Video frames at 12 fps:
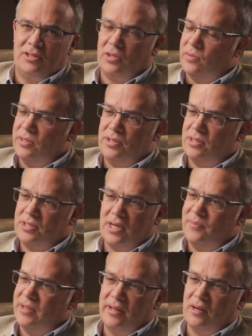So this is
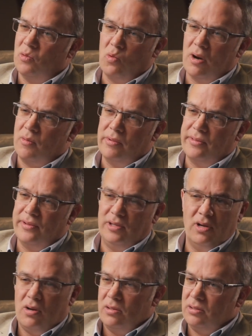something that can work with
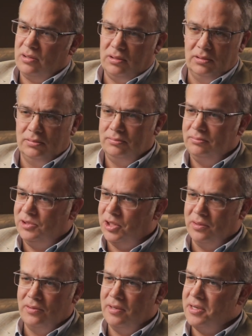adults,
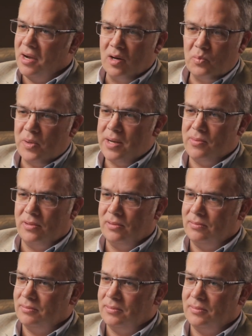children, young people,
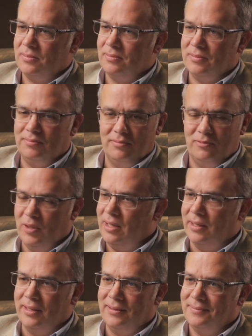
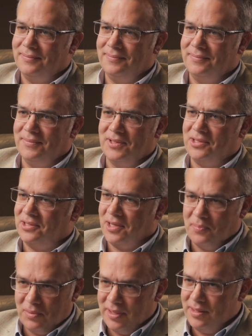really,
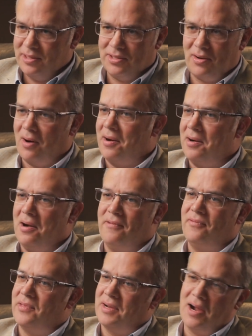simply starting
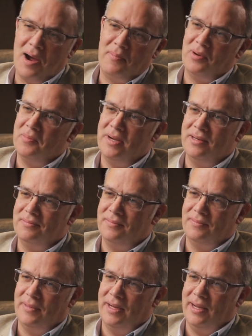off with a compliment
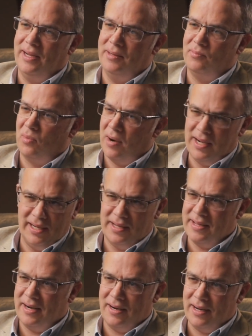and breaking
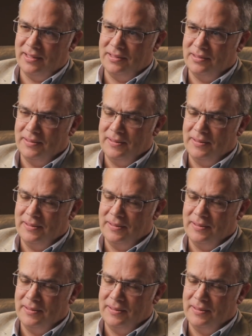that ice.